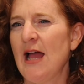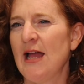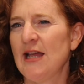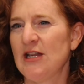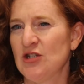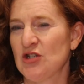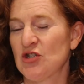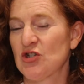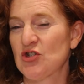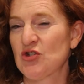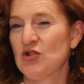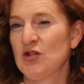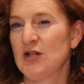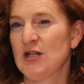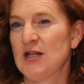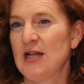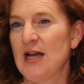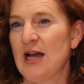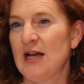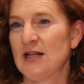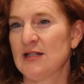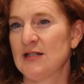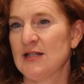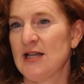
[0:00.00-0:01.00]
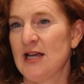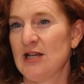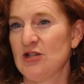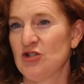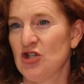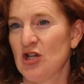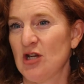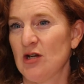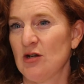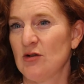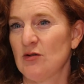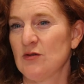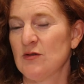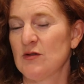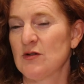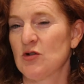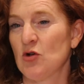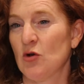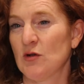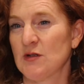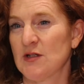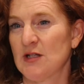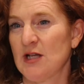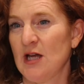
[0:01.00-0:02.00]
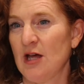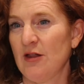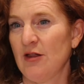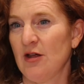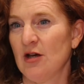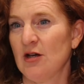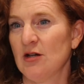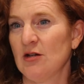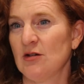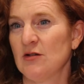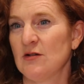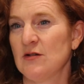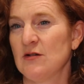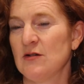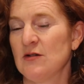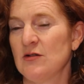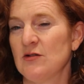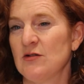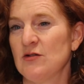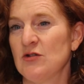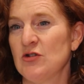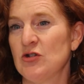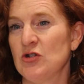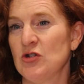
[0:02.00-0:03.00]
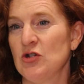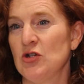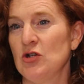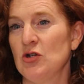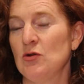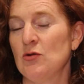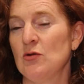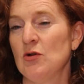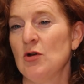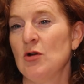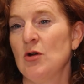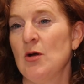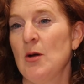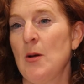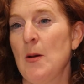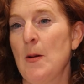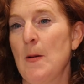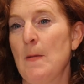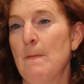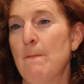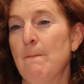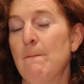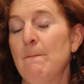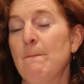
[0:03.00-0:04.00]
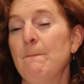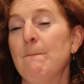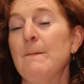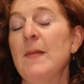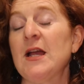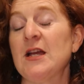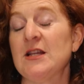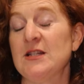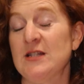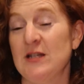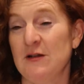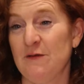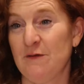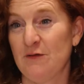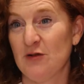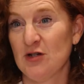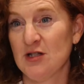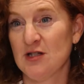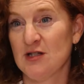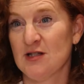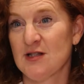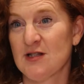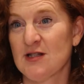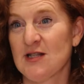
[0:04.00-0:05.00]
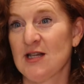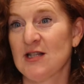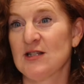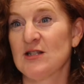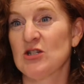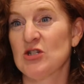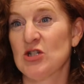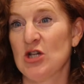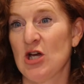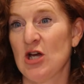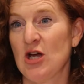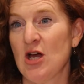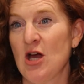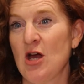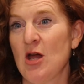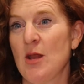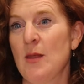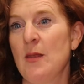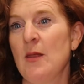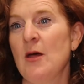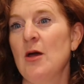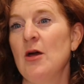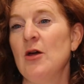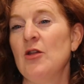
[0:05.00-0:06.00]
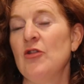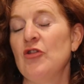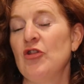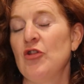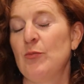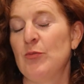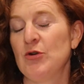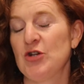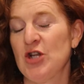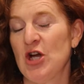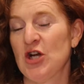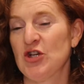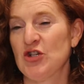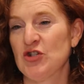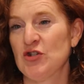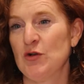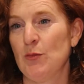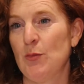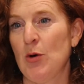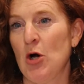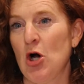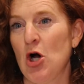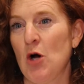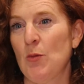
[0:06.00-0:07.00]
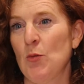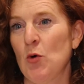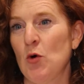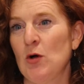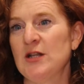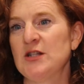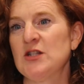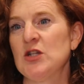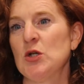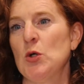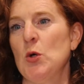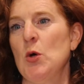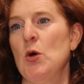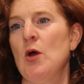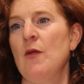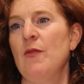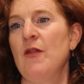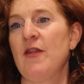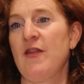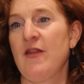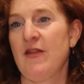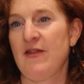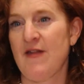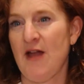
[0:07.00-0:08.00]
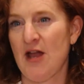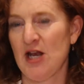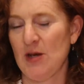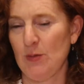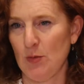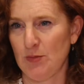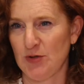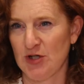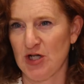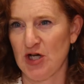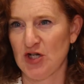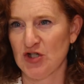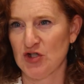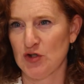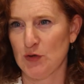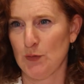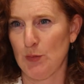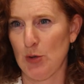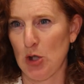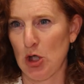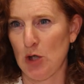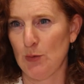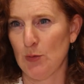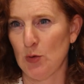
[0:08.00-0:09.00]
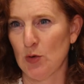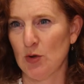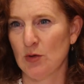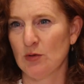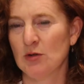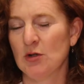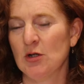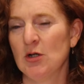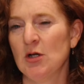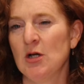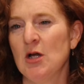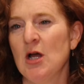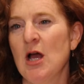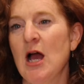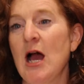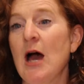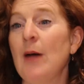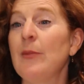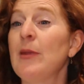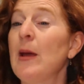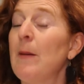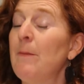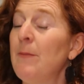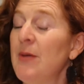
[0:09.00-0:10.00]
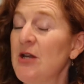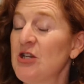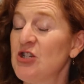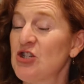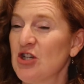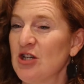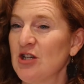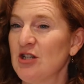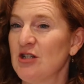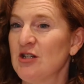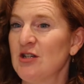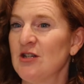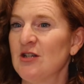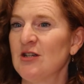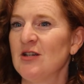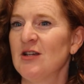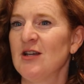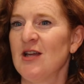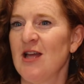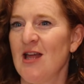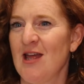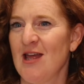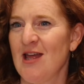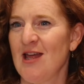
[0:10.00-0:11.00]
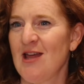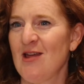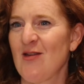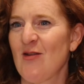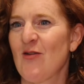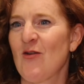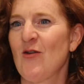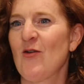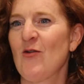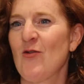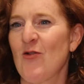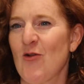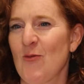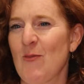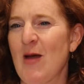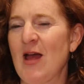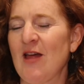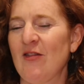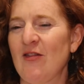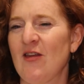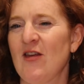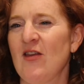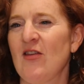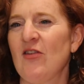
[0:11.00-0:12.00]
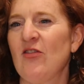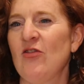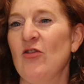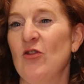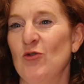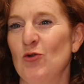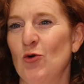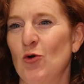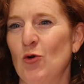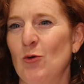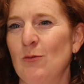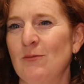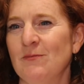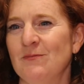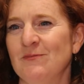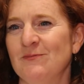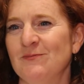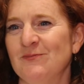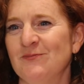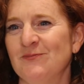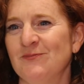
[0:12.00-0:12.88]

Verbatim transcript: industry and NGOs got together to make a difference and to turn the production of palm oil into the sustainable production of palm oil. And the ambition is to make this the norm